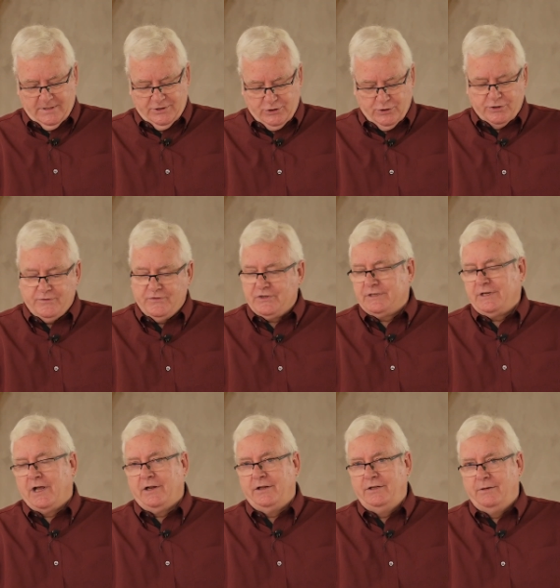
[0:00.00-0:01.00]
Joseph
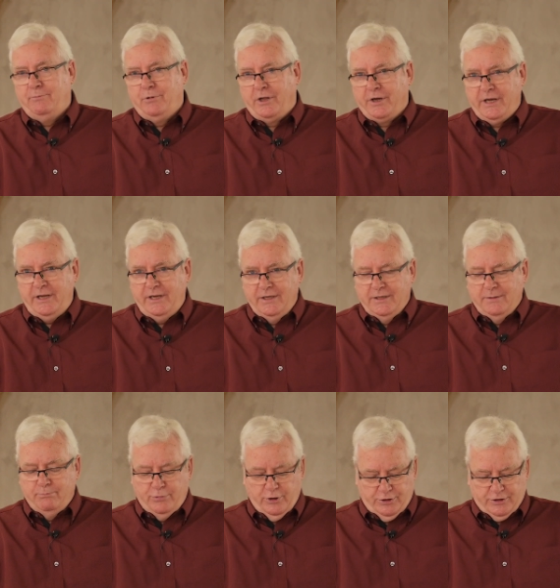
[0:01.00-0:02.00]
Stalin, the bloody
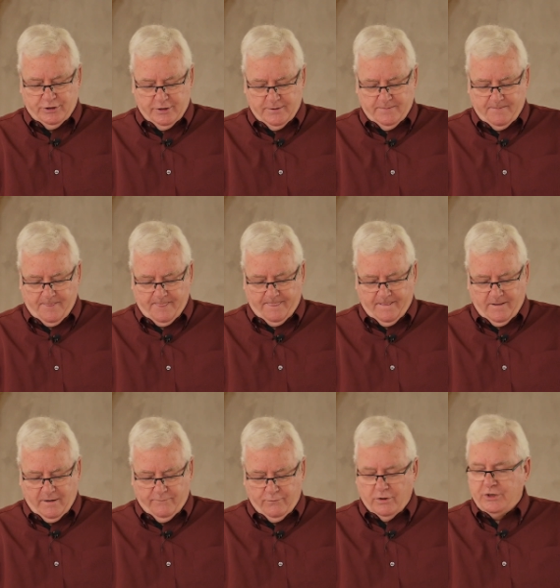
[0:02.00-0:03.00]
butcher
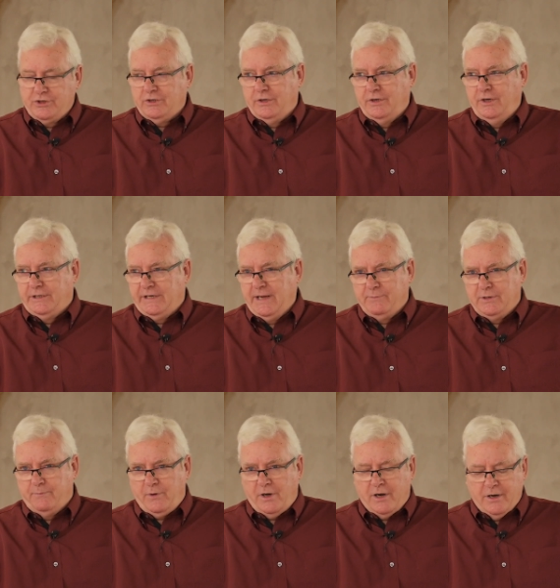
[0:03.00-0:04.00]
of Russia, who came
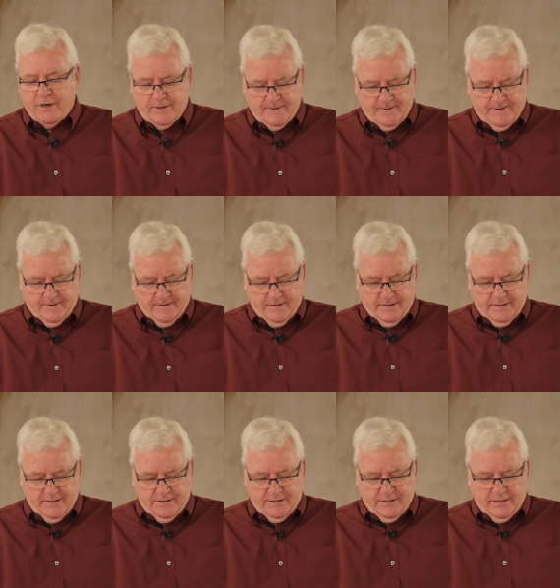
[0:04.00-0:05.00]
to power
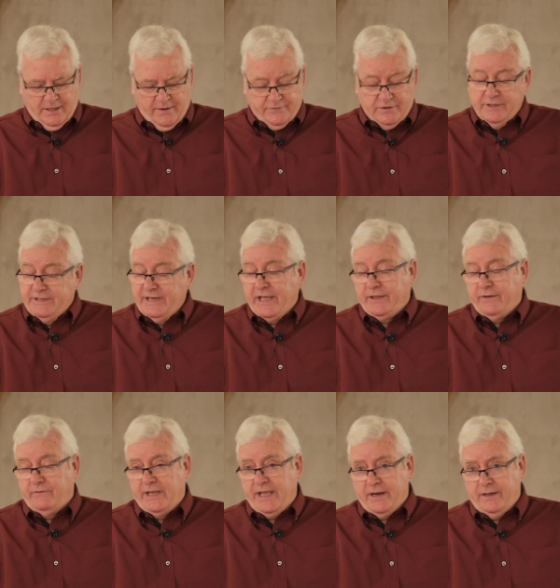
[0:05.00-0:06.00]
in the, after the death
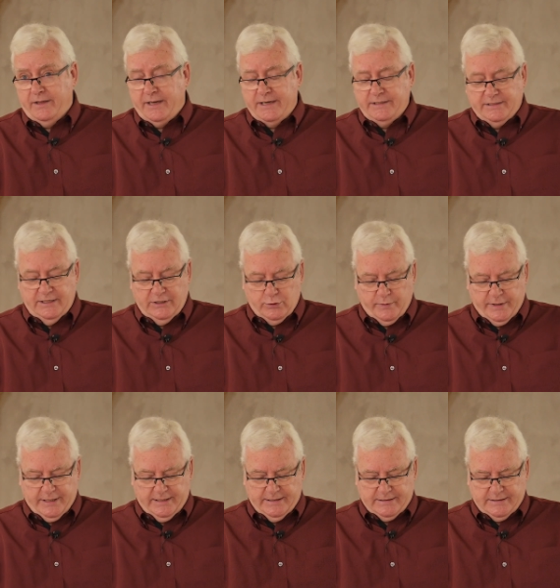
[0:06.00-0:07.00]
of Lenin in the
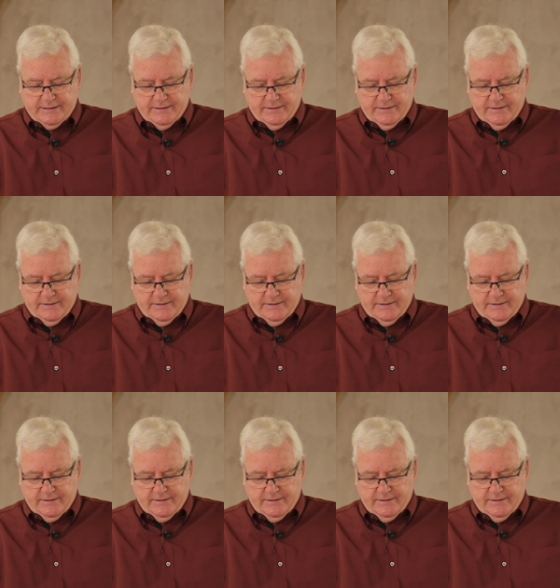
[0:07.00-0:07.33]
1920s.